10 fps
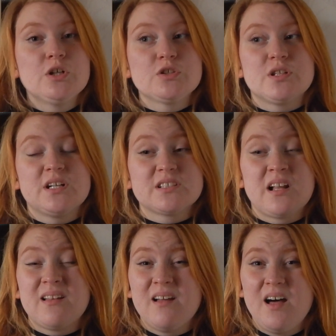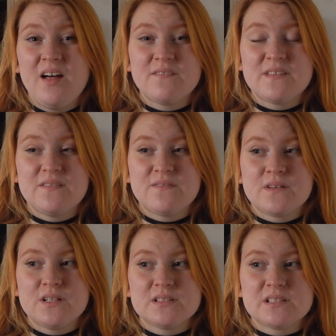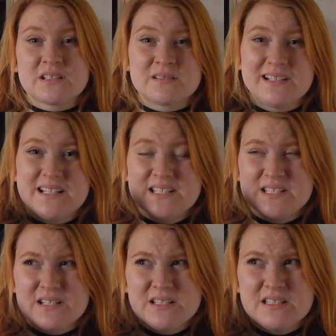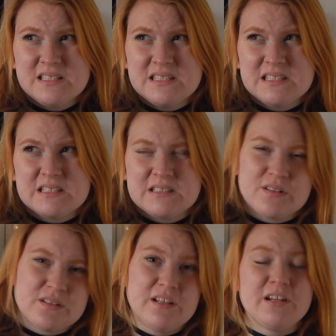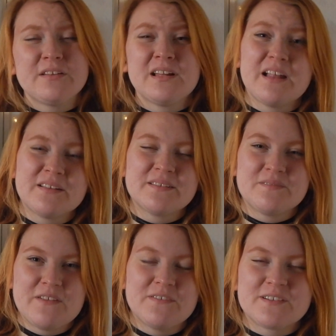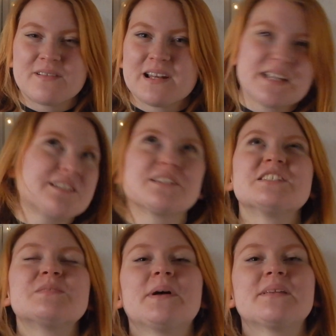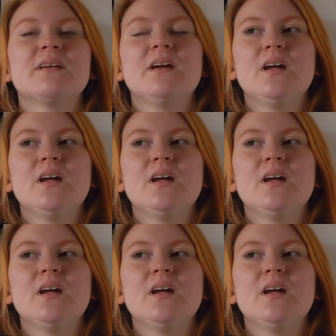So there's a lot of different religions, not a lot of different religions, but